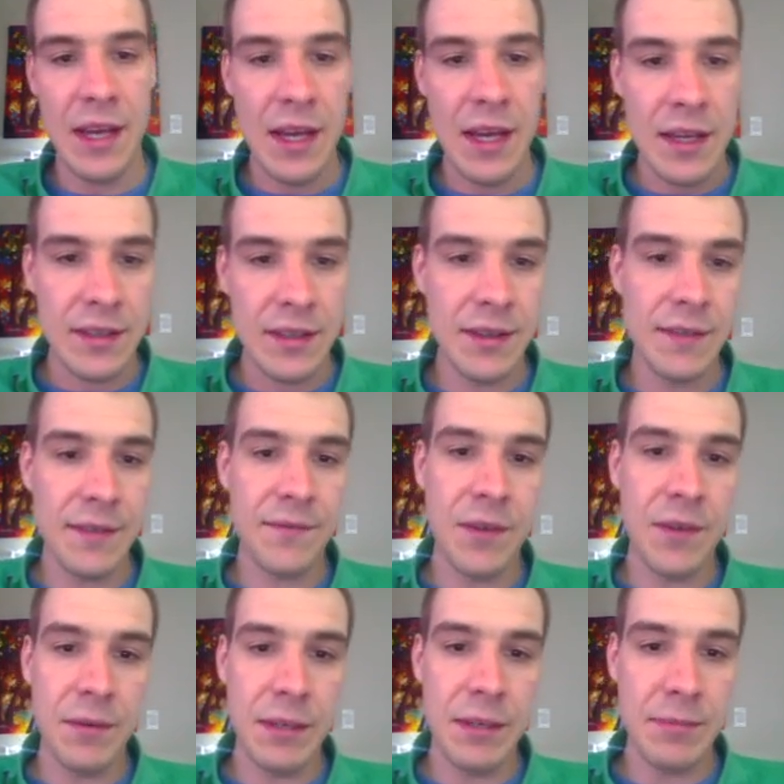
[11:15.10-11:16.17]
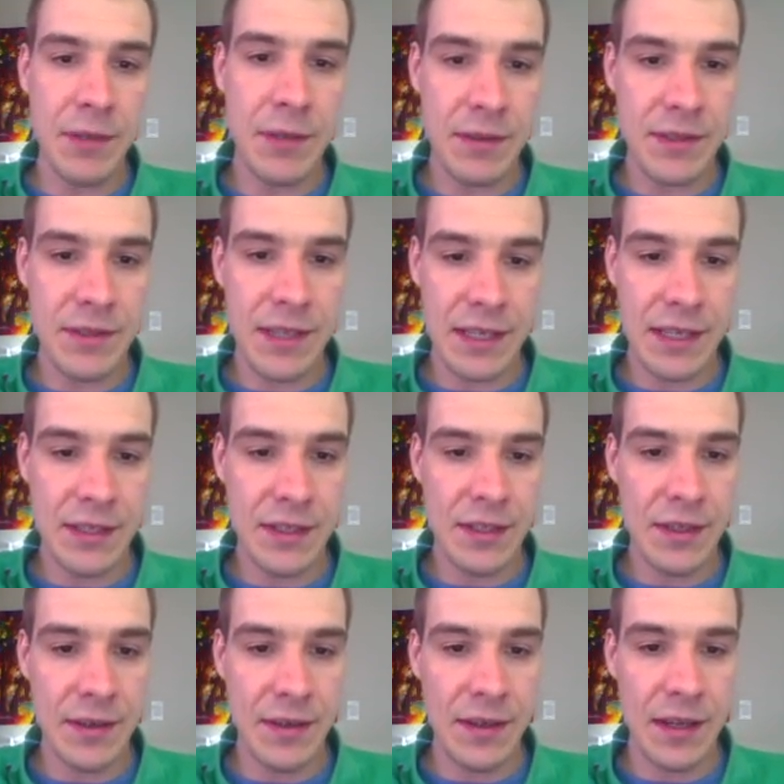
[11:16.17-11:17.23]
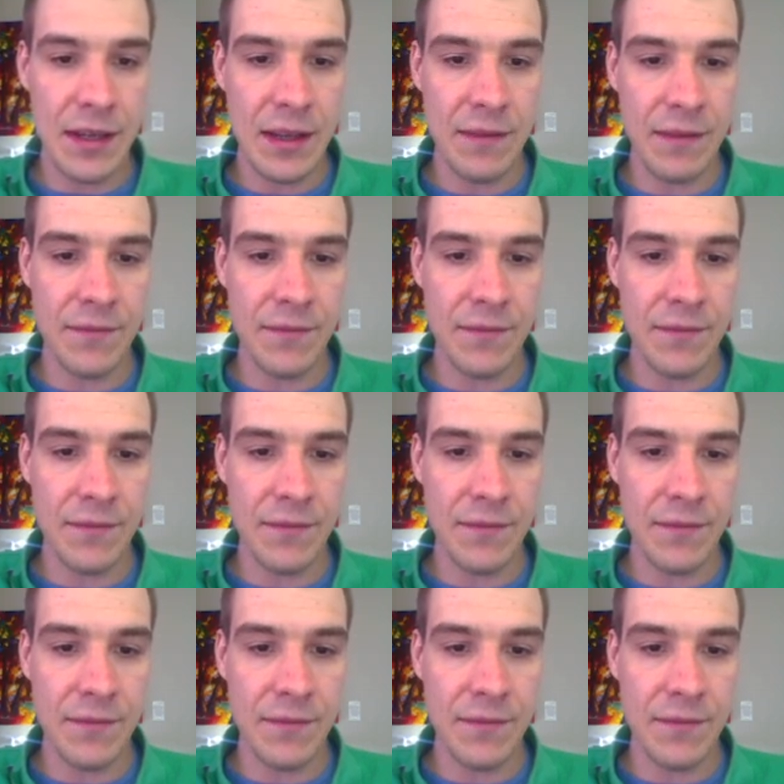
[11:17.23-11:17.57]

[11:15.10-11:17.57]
So in the forward process, the